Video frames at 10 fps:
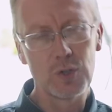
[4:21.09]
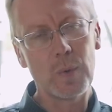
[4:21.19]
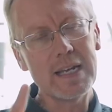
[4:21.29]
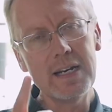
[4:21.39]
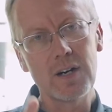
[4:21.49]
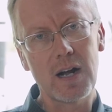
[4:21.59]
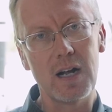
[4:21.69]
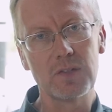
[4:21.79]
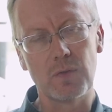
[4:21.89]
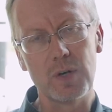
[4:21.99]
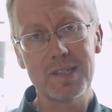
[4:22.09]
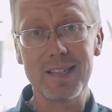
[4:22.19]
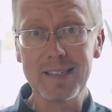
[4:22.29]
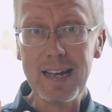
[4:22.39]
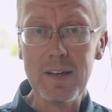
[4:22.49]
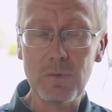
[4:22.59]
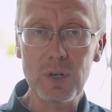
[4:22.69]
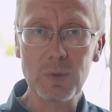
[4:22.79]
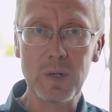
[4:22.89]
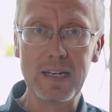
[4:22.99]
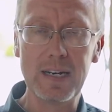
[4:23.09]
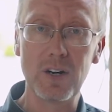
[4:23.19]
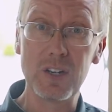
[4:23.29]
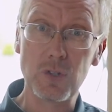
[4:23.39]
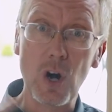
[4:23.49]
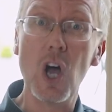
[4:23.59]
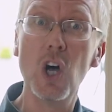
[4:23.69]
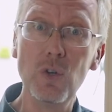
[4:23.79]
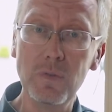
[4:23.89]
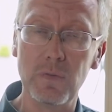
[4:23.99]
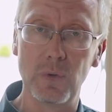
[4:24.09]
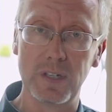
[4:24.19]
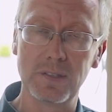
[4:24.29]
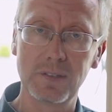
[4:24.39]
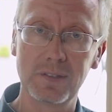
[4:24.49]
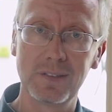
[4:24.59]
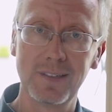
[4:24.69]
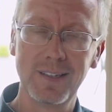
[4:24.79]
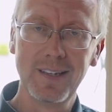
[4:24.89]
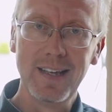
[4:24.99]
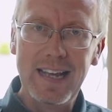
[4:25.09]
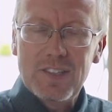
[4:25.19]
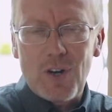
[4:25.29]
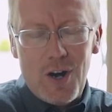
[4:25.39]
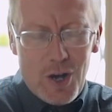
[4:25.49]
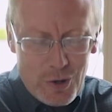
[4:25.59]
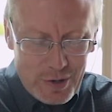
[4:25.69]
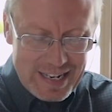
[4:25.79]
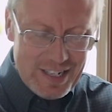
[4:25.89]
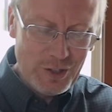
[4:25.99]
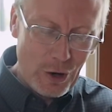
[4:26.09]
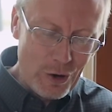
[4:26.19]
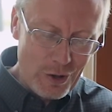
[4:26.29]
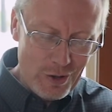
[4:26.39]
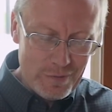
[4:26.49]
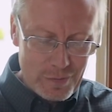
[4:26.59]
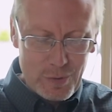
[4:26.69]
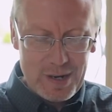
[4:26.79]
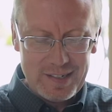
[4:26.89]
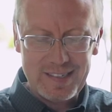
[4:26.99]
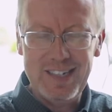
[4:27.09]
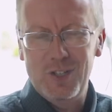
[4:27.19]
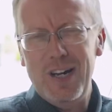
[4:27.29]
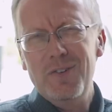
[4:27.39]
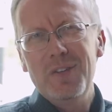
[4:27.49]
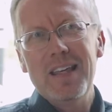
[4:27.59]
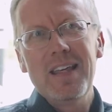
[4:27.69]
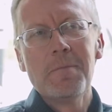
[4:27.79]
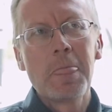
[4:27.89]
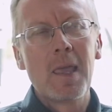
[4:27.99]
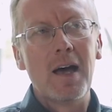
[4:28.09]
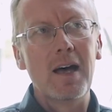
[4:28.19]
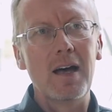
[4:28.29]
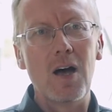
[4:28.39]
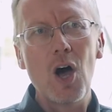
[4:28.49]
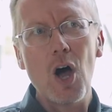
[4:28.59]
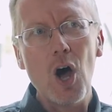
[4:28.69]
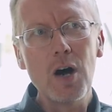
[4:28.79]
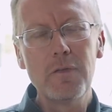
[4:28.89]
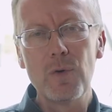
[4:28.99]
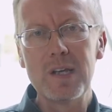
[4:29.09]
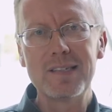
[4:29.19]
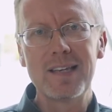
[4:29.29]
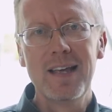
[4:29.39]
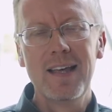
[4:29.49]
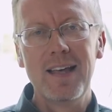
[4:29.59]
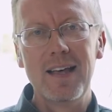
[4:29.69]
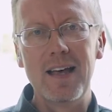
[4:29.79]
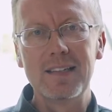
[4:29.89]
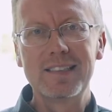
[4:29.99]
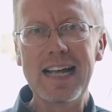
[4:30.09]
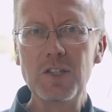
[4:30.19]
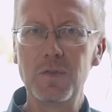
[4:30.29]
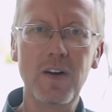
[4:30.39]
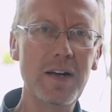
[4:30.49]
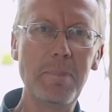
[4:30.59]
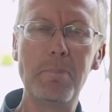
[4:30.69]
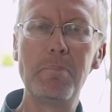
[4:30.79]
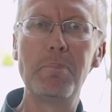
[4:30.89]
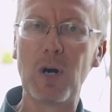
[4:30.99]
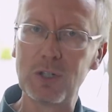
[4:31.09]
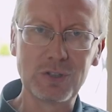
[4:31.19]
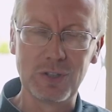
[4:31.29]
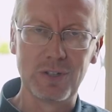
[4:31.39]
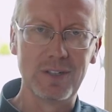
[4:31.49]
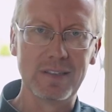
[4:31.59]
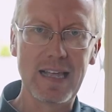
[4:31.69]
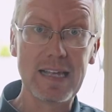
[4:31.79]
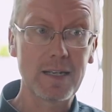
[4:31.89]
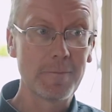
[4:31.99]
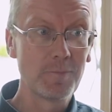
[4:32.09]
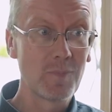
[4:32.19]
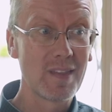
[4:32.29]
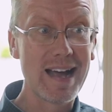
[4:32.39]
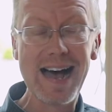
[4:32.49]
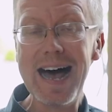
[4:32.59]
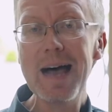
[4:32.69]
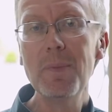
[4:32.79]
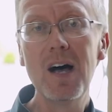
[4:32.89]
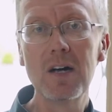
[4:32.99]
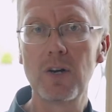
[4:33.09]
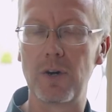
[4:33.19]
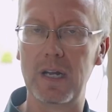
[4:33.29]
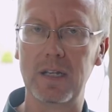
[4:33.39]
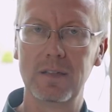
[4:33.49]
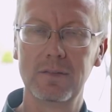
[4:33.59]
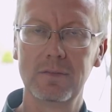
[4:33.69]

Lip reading: So we can hear God's voice. The second voice we can hear is our own voice. It's our own internal voice, and generally our voice sounds very personal, like, "I'm hungry,"